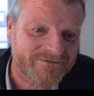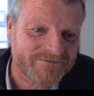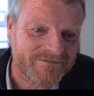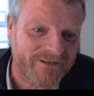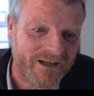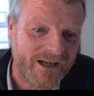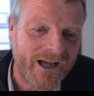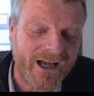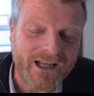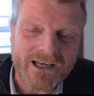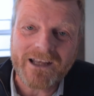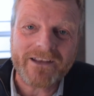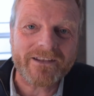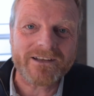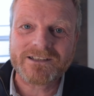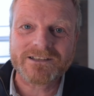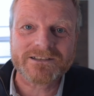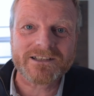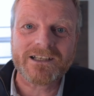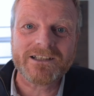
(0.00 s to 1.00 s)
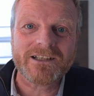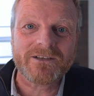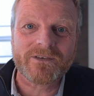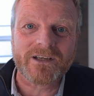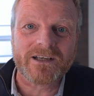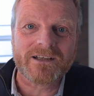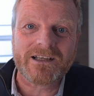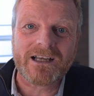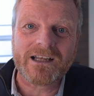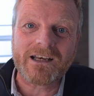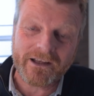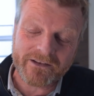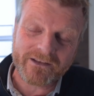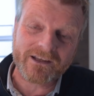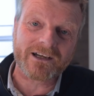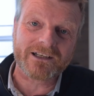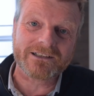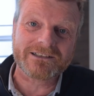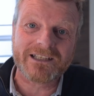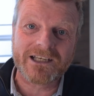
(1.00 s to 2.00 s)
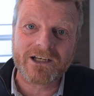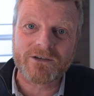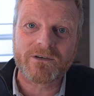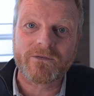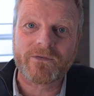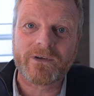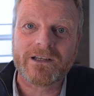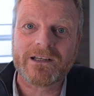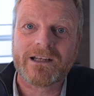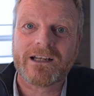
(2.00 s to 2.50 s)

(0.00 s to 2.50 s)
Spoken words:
I like the design of it. I like the idea of it.